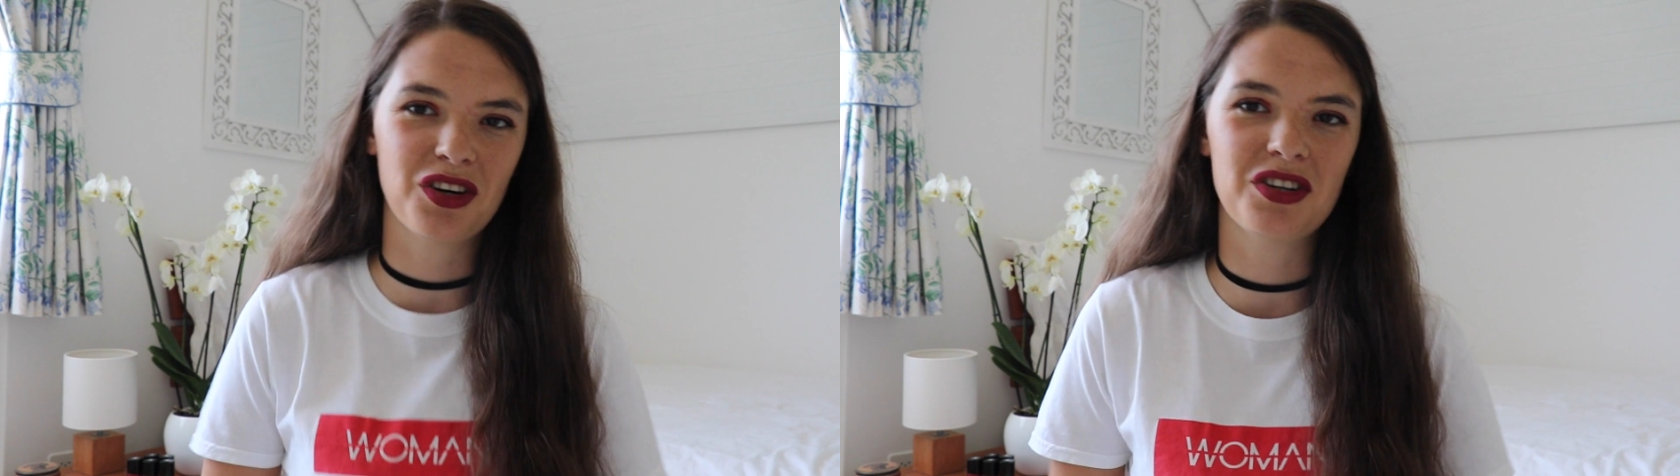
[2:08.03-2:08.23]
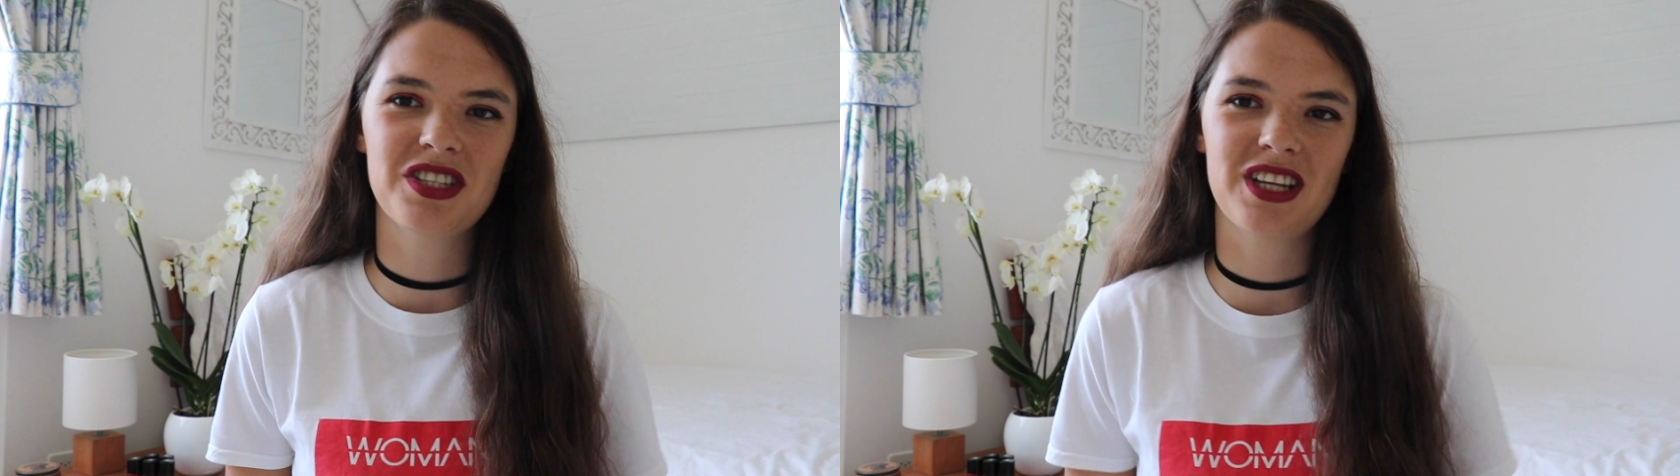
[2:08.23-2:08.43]

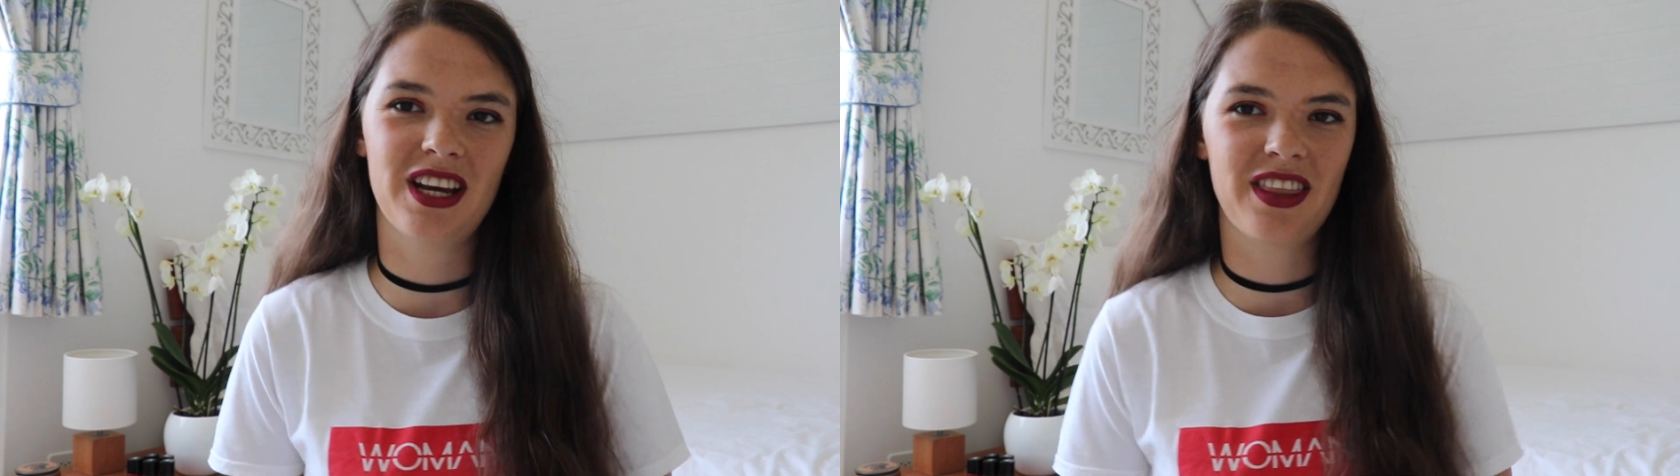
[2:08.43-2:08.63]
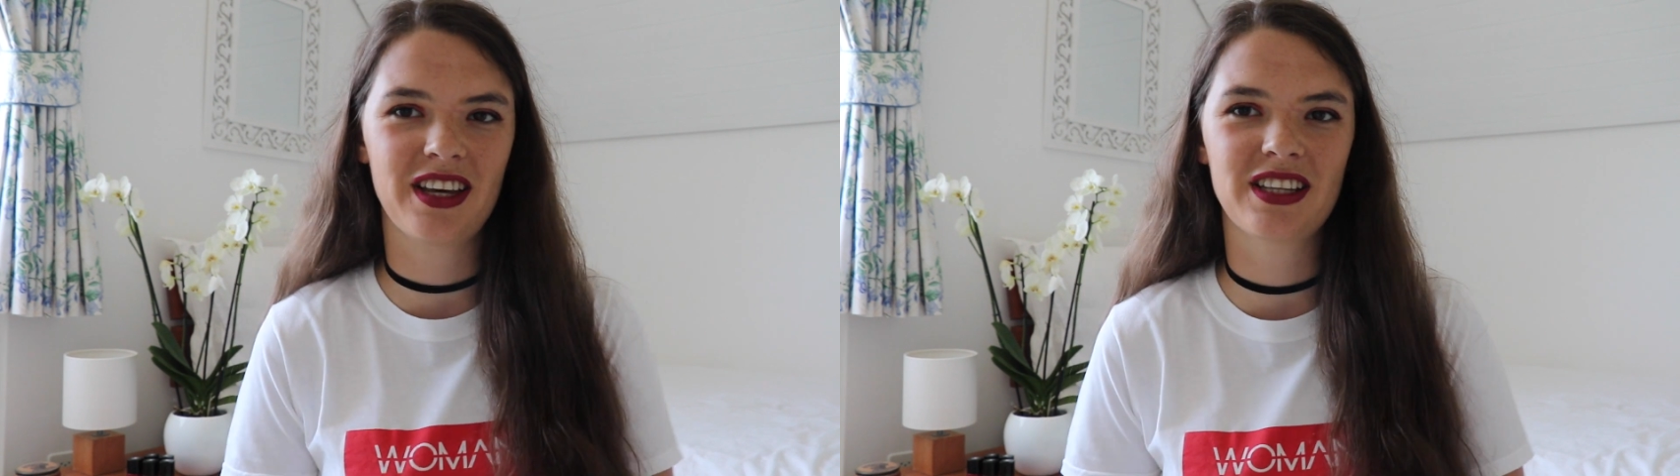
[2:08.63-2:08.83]

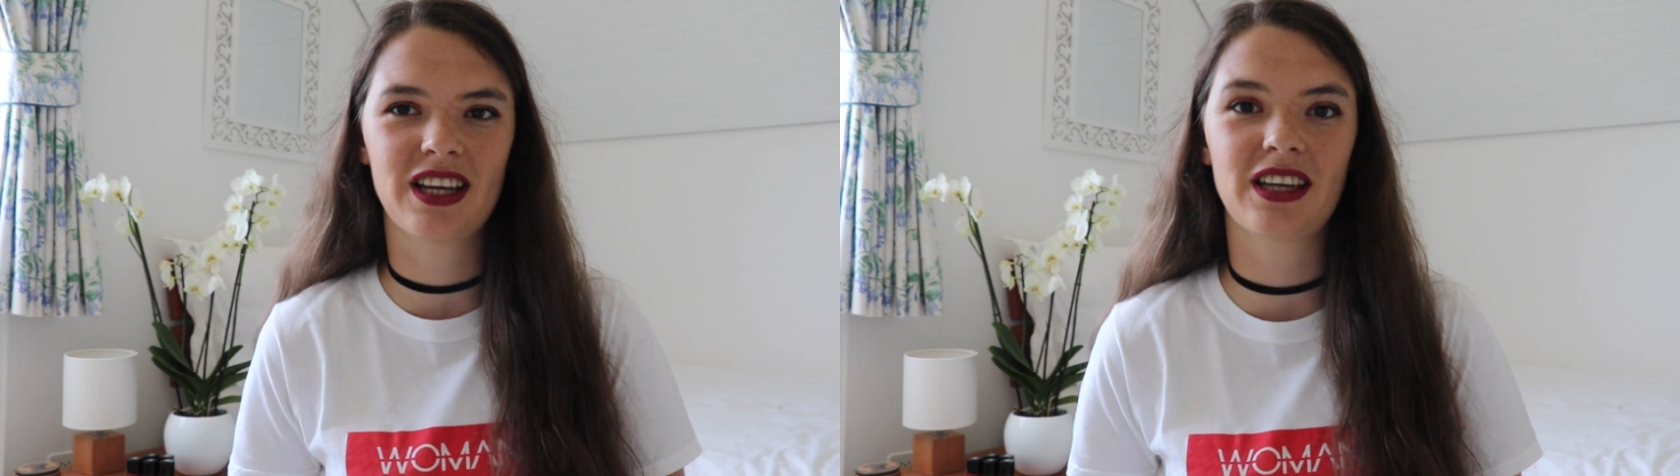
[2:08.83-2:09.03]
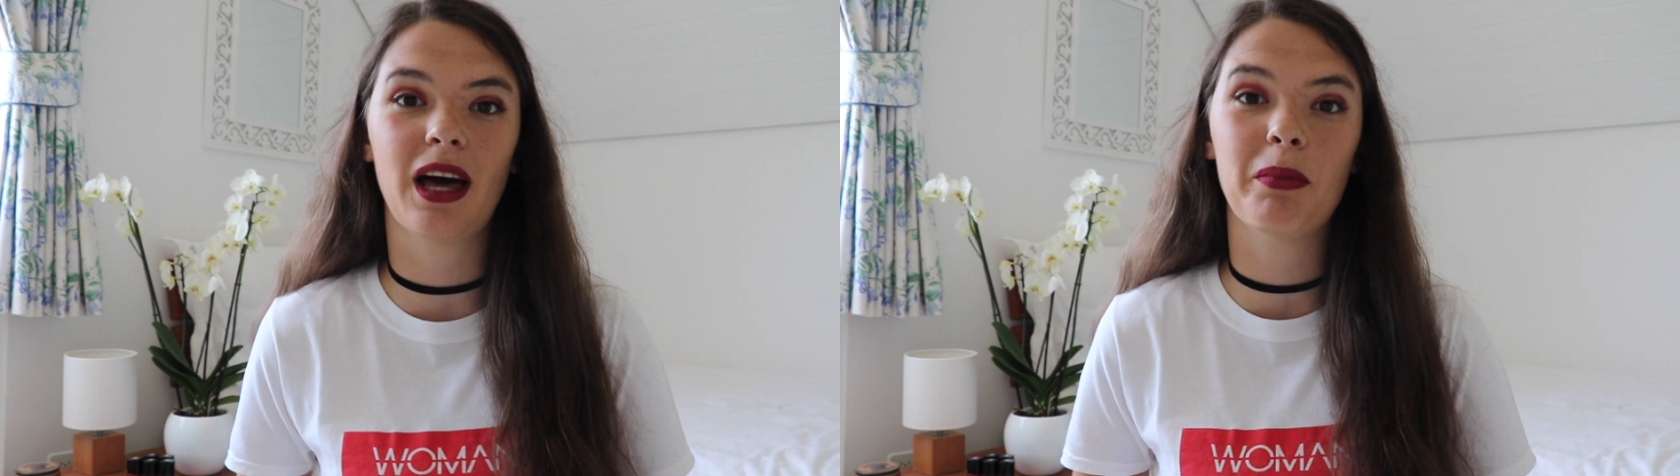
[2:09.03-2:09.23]
content and things
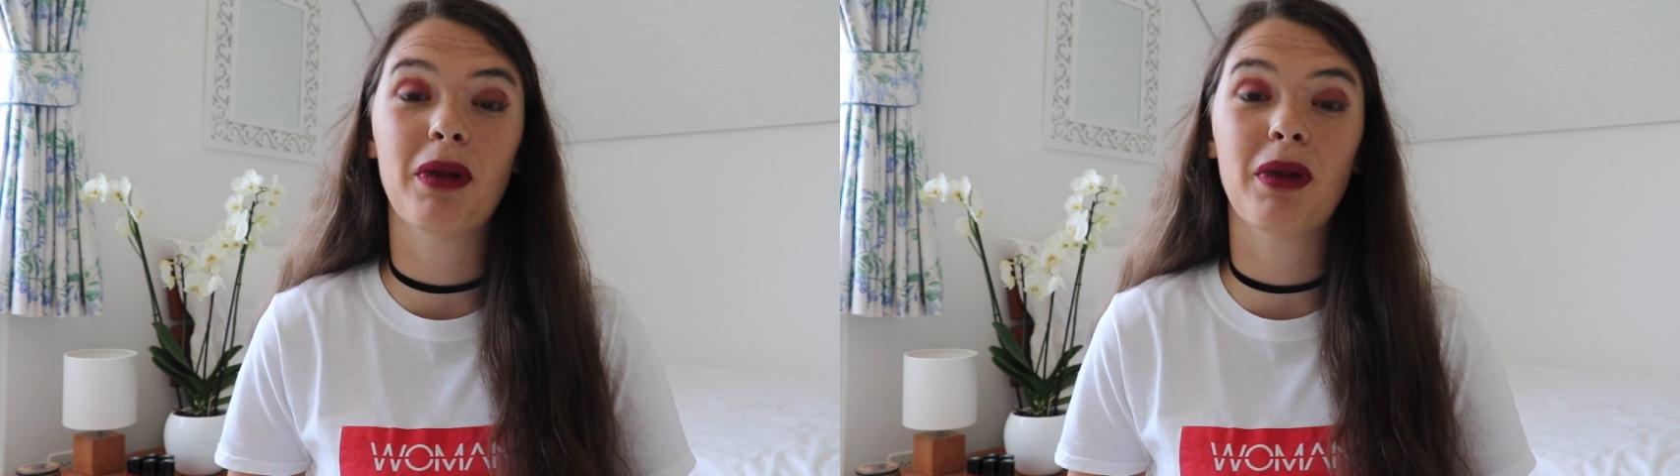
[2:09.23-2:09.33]
like that,